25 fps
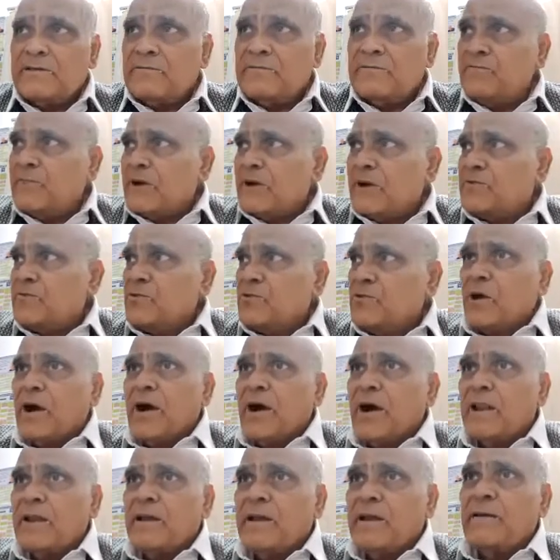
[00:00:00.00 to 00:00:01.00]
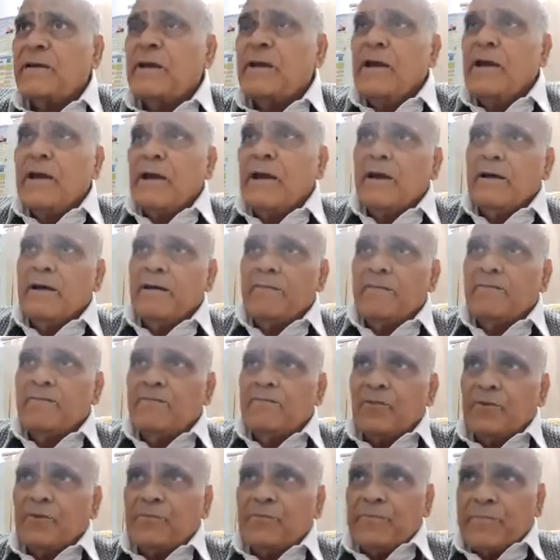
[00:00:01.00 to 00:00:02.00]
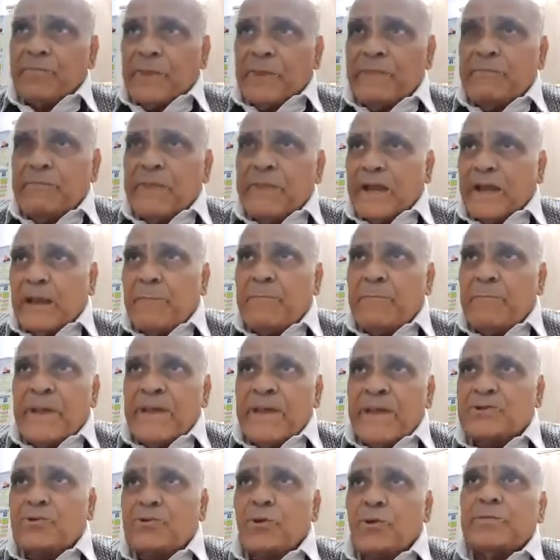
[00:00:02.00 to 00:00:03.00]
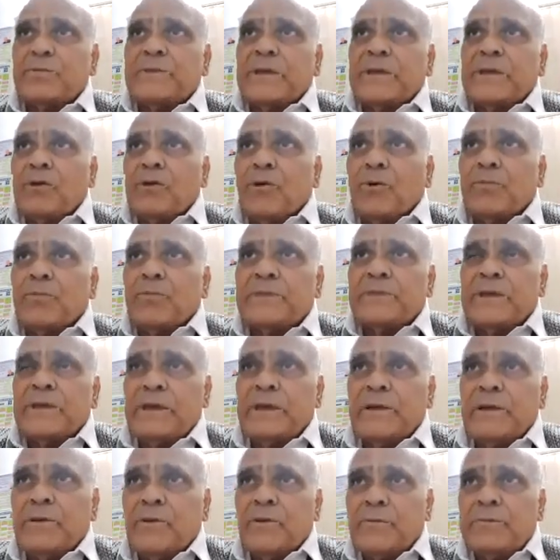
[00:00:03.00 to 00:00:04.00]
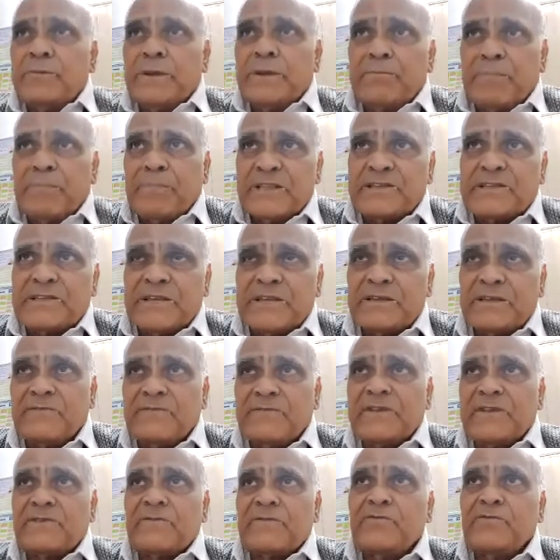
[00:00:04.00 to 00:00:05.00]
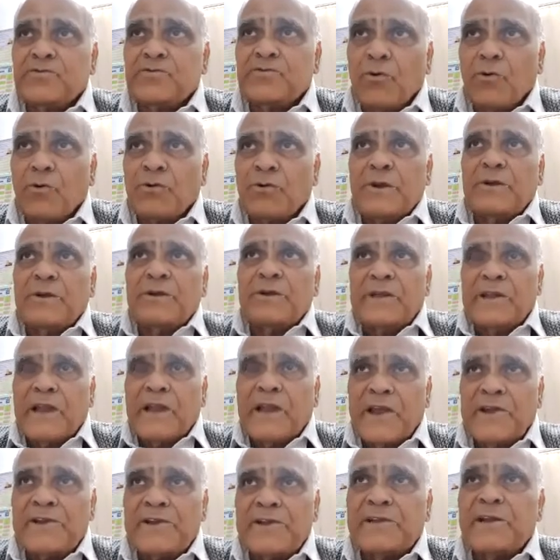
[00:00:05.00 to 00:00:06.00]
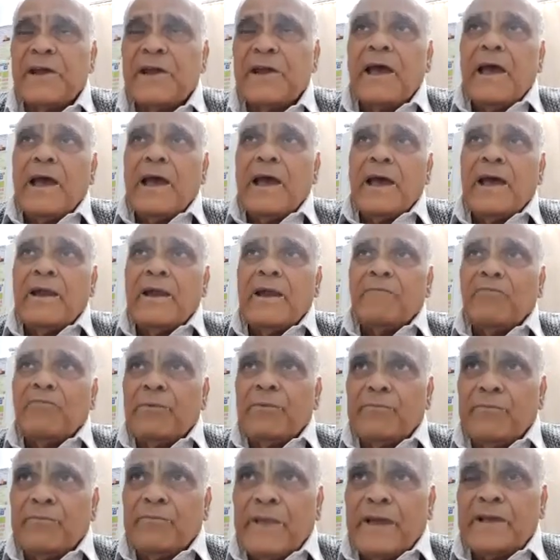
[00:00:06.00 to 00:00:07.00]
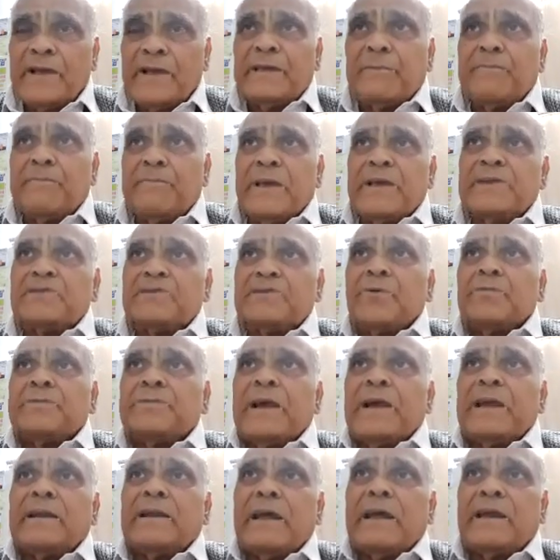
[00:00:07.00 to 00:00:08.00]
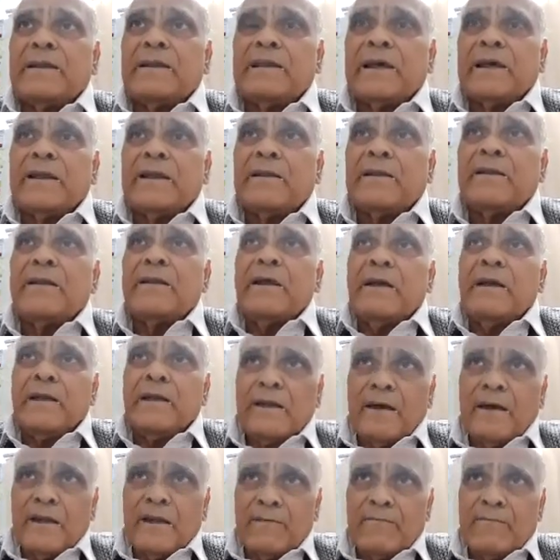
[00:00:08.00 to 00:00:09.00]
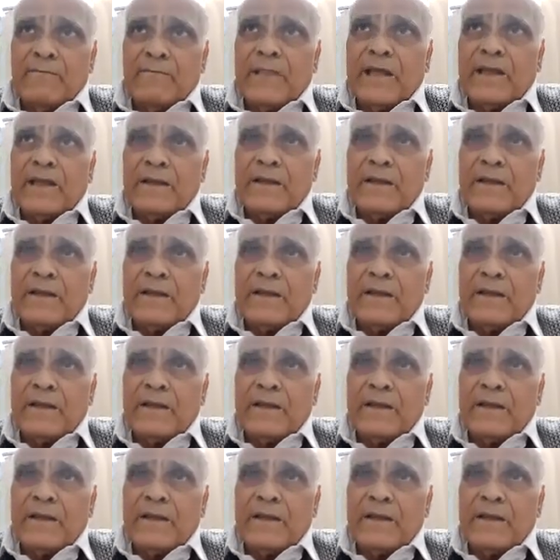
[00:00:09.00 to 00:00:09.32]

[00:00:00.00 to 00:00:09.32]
what we call we make a paste of the pulses which we soaked in the night, and we make the paste of that, and then we